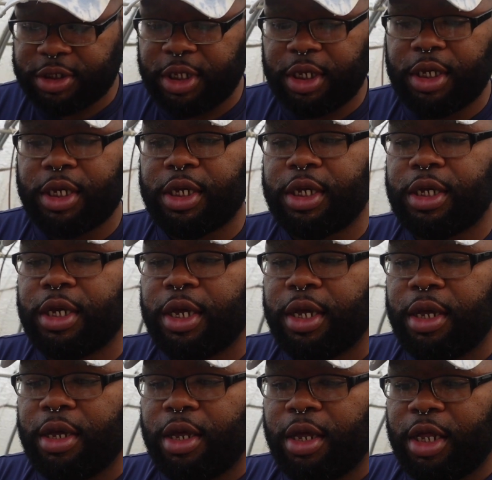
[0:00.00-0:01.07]
the
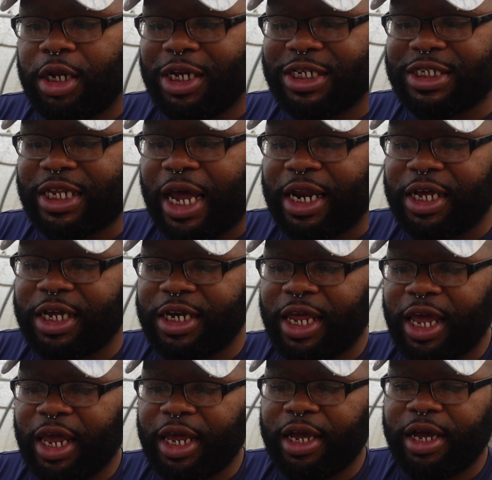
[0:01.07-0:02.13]
Listada
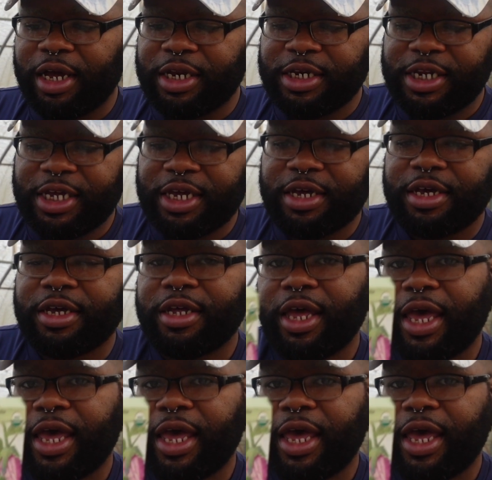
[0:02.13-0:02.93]
de Gandia